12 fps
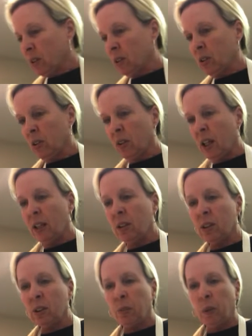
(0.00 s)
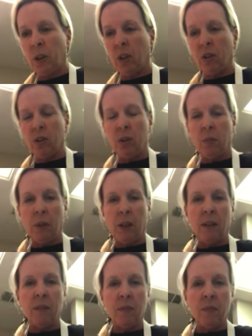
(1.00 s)
So that looks pretty good to
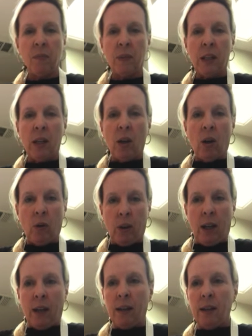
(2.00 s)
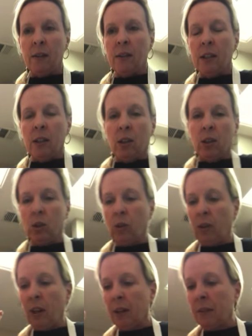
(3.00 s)
me. Okay. So
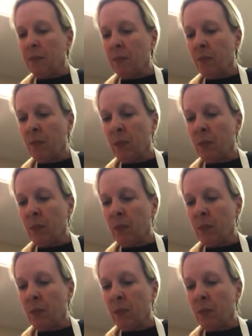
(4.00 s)
then,